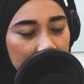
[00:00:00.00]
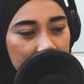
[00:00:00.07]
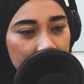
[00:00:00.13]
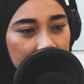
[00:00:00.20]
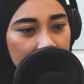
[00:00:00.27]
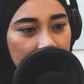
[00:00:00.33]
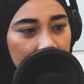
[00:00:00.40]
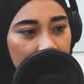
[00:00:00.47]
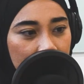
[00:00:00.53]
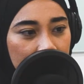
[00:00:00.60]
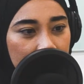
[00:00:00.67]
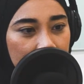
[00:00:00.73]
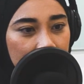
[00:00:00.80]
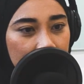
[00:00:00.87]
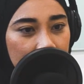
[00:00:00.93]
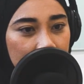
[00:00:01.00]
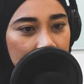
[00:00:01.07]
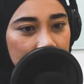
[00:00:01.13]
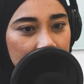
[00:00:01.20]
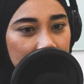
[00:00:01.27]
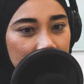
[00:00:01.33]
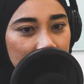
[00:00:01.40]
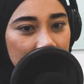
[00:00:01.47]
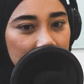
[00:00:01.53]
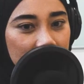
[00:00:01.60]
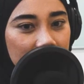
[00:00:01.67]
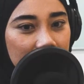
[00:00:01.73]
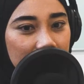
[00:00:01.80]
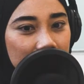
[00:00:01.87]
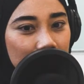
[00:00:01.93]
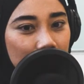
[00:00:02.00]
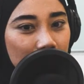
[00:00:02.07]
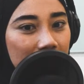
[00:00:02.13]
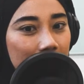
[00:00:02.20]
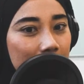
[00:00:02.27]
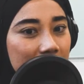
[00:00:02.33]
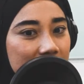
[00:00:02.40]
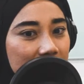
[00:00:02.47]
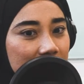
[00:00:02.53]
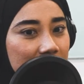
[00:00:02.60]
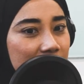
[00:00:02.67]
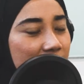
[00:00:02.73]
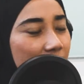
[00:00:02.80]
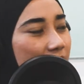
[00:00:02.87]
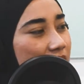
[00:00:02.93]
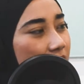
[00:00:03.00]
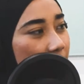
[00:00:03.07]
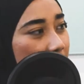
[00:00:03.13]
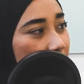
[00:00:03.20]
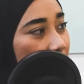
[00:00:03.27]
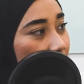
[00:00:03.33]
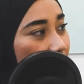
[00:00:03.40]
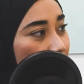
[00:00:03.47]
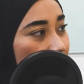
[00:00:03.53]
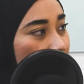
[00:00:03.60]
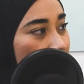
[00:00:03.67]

And what I'm excited for, what's the question again?